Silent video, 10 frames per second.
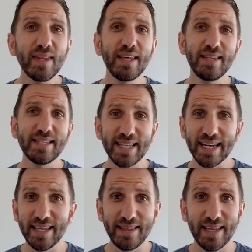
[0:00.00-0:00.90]
The
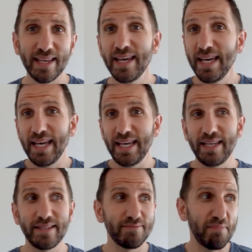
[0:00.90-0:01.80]
second thing
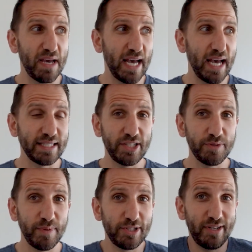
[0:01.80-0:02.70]
is, as I
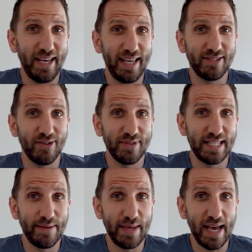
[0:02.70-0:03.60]
just mentioned, it's all the
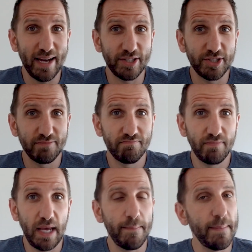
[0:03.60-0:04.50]
same cash.
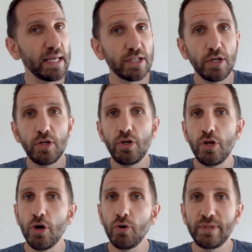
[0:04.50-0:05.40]
It makes
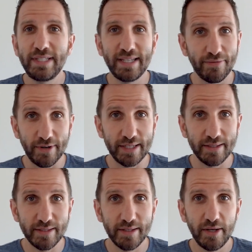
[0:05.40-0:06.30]
no
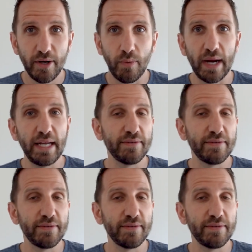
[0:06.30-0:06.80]
difference, right?